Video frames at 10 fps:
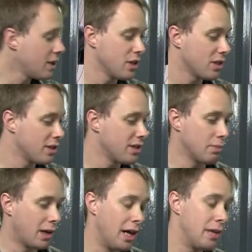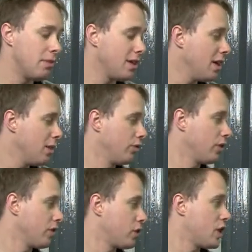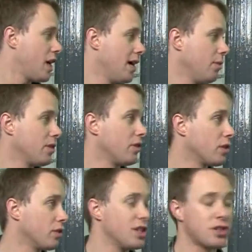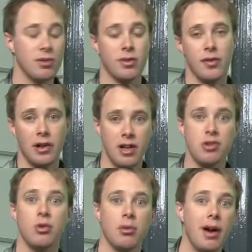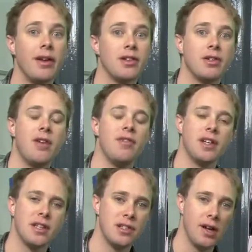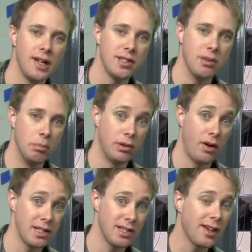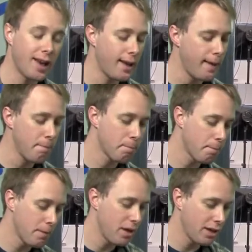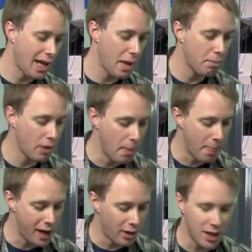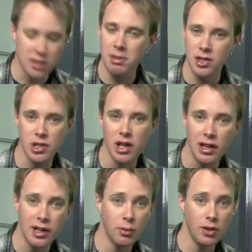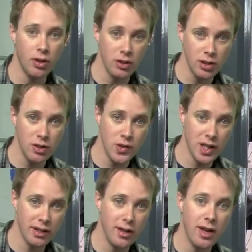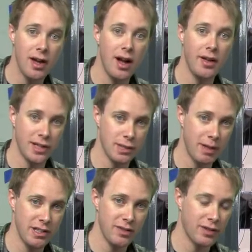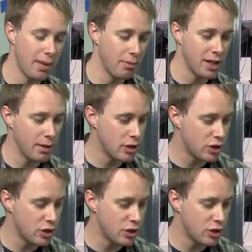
As you can see behind me, we've got the chair, we've got the green screen, we've got the lights all around us, so everything is nice and bright and clear. Camera. Now, as I mentioned earlier, we're not using an expensive camera here.